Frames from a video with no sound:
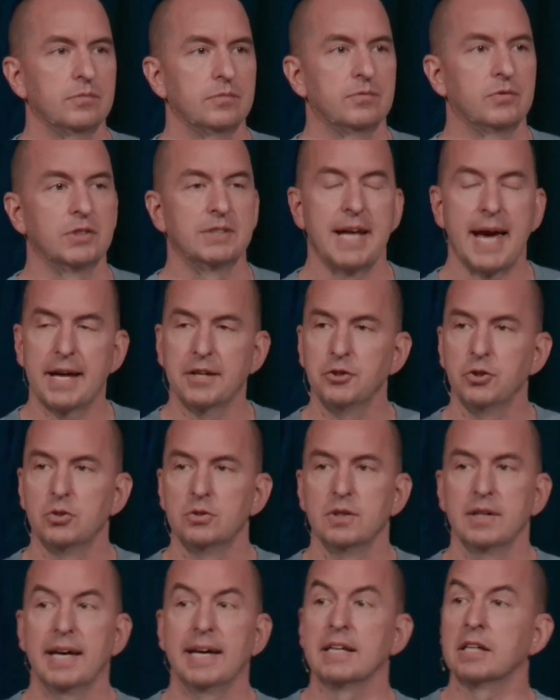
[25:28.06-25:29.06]
For
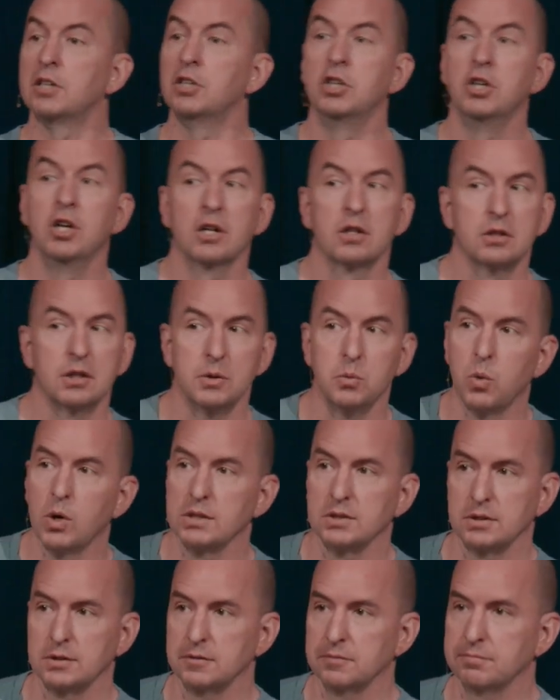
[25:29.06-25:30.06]
Daniel, it clearly
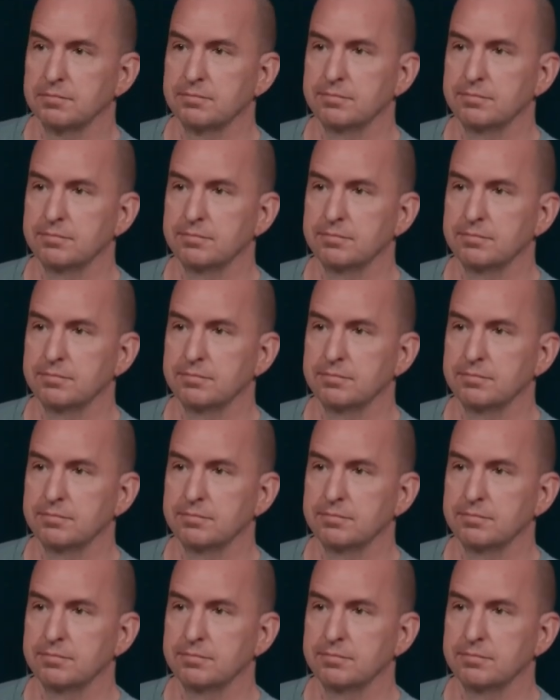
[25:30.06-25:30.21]
wasn't.